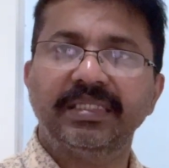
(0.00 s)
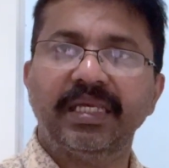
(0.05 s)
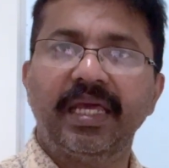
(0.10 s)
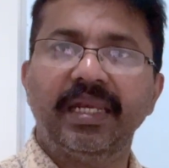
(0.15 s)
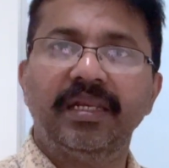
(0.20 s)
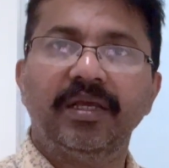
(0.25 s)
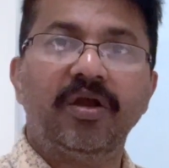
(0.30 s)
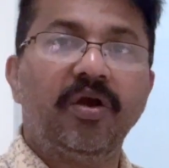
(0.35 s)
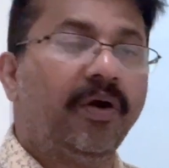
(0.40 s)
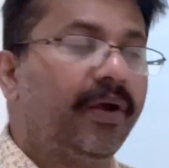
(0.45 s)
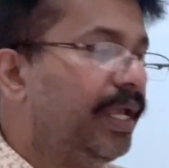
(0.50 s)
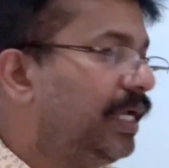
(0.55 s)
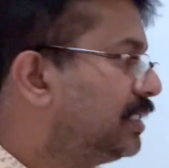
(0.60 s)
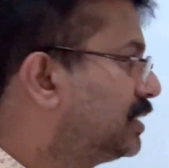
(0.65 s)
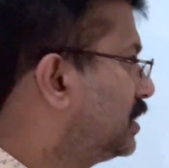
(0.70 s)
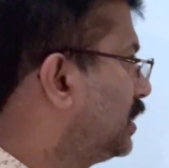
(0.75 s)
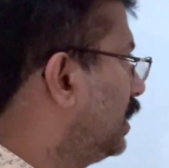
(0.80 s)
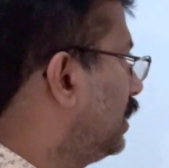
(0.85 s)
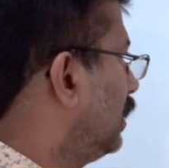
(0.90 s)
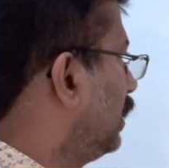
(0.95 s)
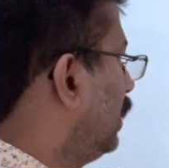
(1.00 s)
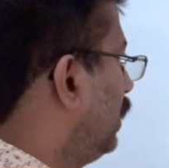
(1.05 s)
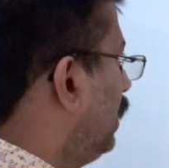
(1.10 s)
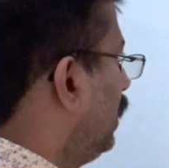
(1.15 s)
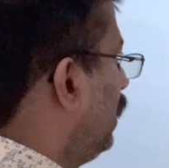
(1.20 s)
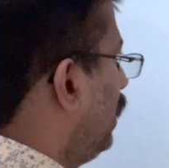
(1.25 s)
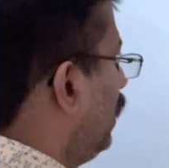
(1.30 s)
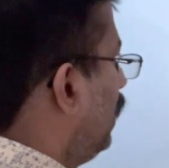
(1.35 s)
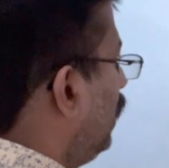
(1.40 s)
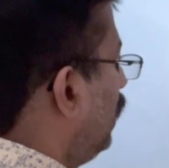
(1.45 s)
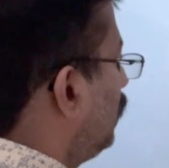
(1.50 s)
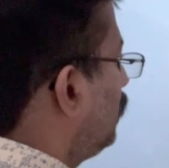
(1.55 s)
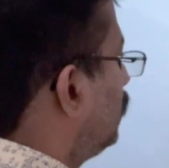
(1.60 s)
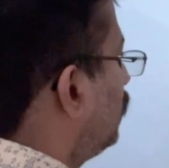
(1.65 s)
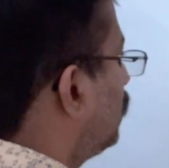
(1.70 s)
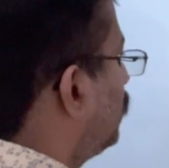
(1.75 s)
and cohesion. The